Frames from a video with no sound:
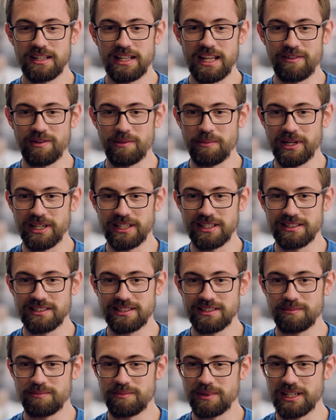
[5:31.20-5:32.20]
never mind
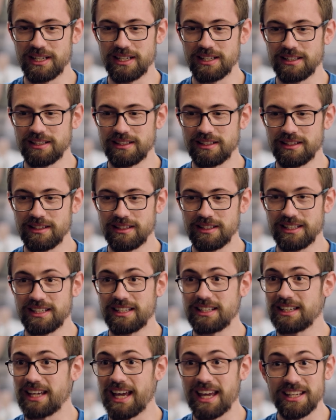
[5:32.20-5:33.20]

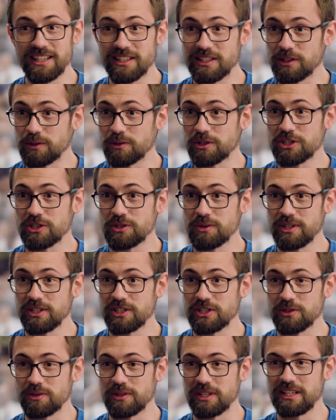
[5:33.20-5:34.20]
getting close to
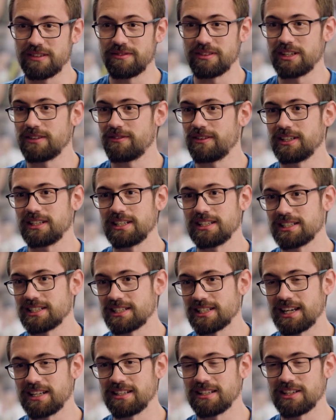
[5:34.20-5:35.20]
it. So even if I didn't
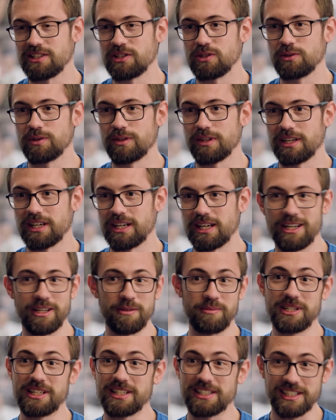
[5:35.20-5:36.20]
send, I knew that it
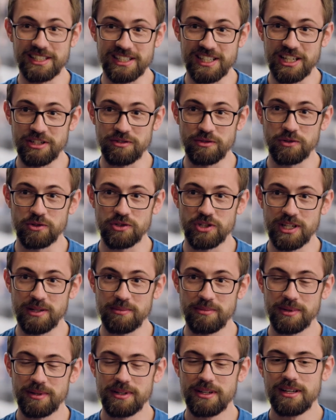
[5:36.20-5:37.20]
had been a successful trip.
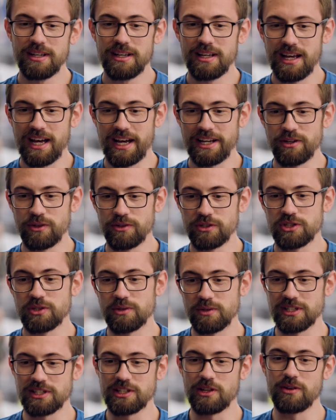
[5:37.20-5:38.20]
And
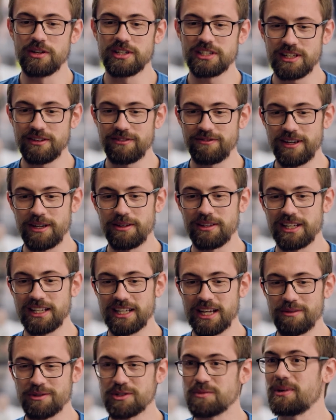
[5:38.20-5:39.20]
also, as long as I felt
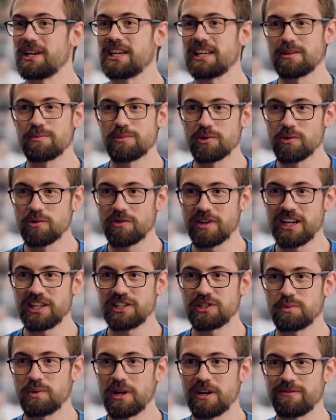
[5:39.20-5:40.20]
like I was making
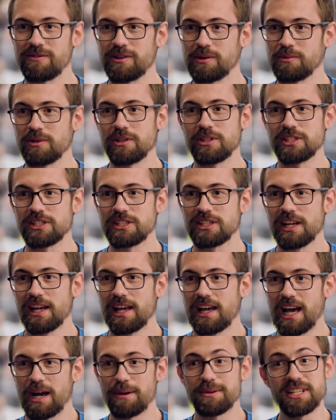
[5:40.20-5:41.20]
progress, whether it was
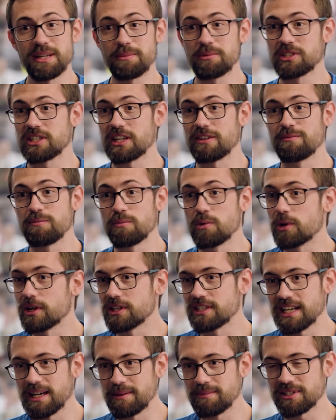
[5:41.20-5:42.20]
I was able to give more
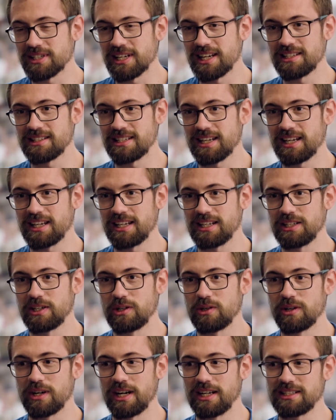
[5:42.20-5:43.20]
attempts that day,
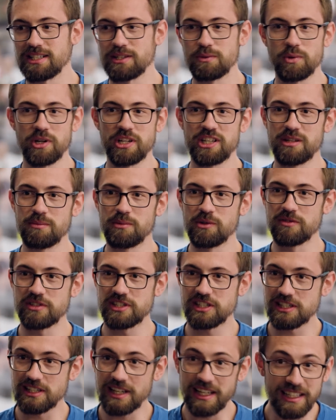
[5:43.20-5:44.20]
or I did one of the moves
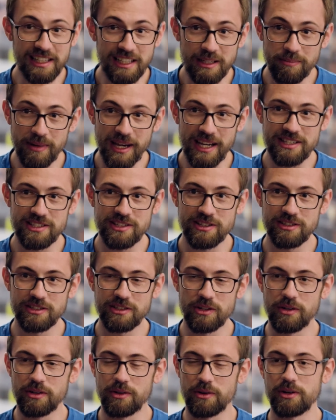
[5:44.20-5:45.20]
slightly better,
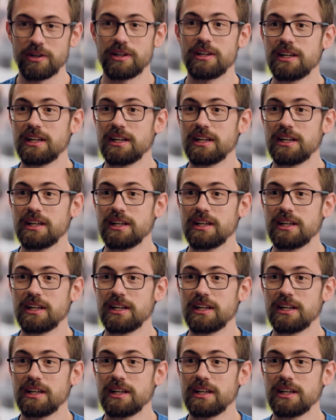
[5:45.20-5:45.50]
or